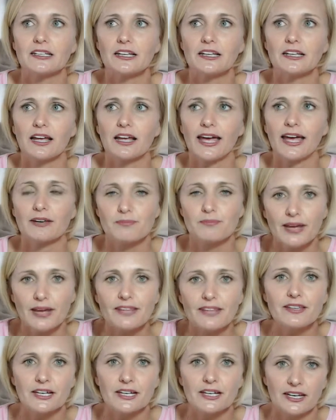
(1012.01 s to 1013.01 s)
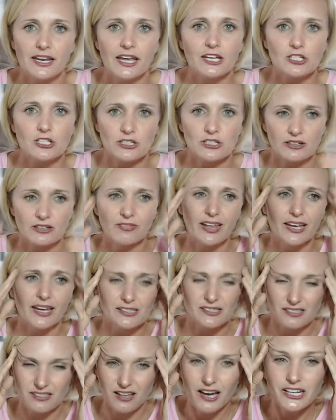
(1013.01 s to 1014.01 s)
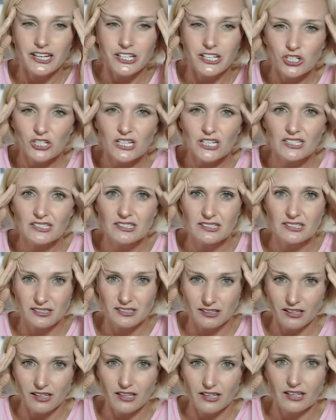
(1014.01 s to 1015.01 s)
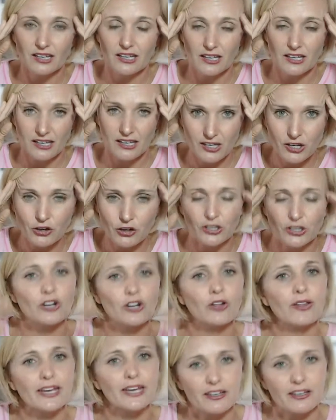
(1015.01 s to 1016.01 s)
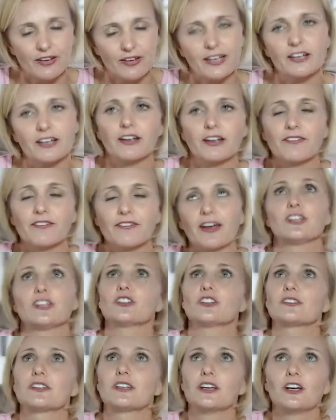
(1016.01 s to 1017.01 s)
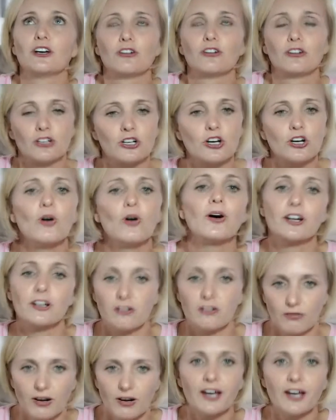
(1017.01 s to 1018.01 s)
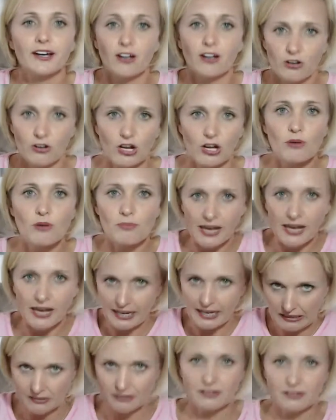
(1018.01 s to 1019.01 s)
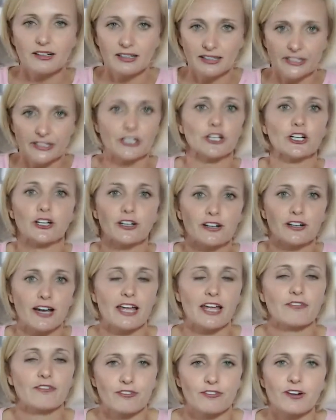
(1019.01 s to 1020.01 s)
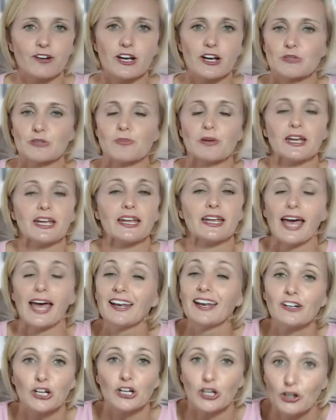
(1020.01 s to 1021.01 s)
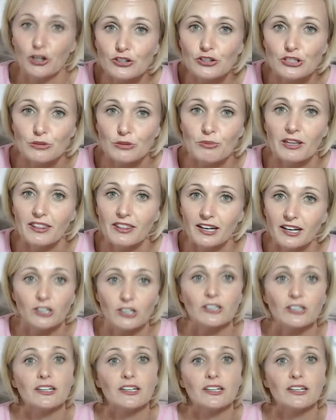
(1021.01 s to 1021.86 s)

had made the connection of like sluggishness here. Like if I just go on a run, I'll come back clear and refreshed. But it hadn't occurred to me that it could